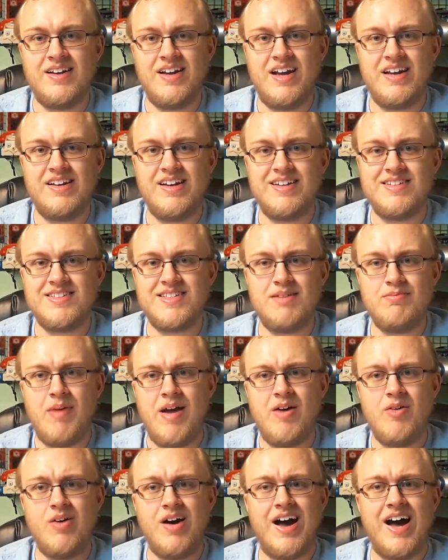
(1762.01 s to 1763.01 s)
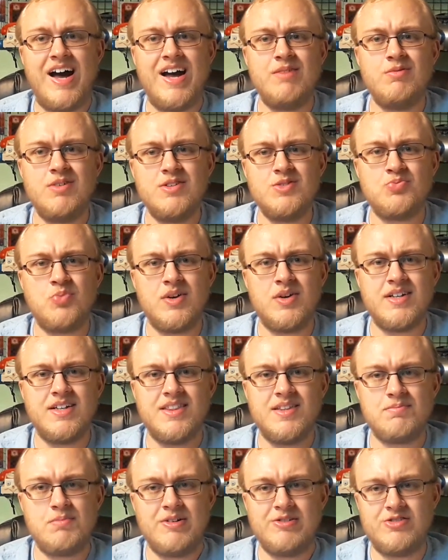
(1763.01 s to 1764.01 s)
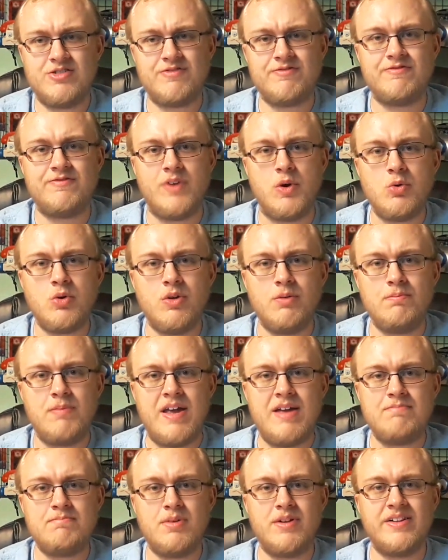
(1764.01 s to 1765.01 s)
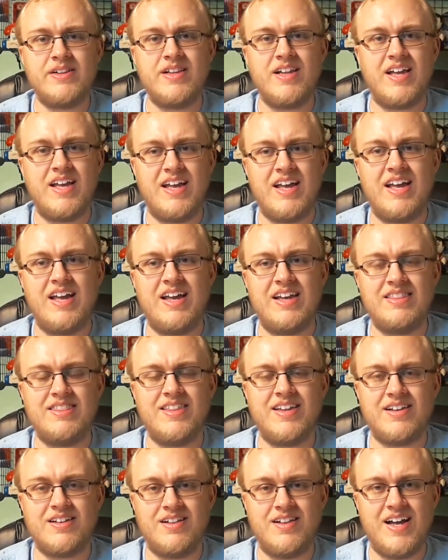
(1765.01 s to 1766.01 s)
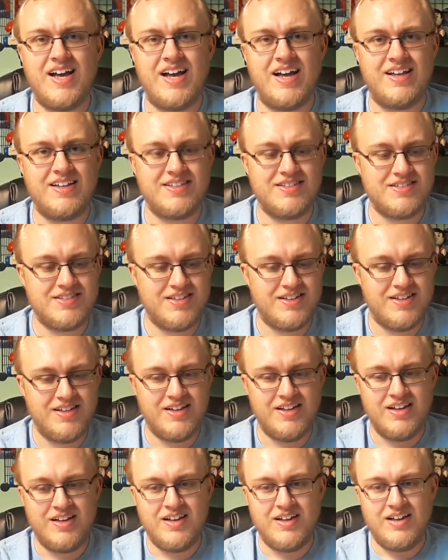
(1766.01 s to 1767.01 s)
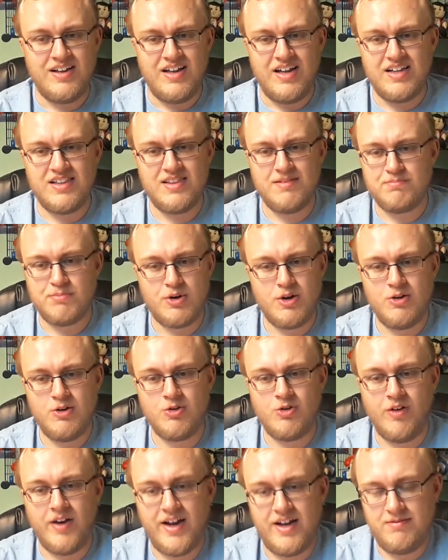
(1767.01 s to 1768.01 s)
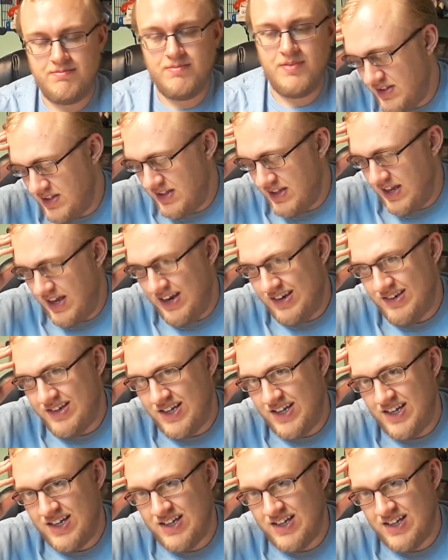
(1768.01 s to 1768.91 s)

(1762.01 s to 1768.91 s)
and yet somehow I was one of the most vocal people in the class, in the program. And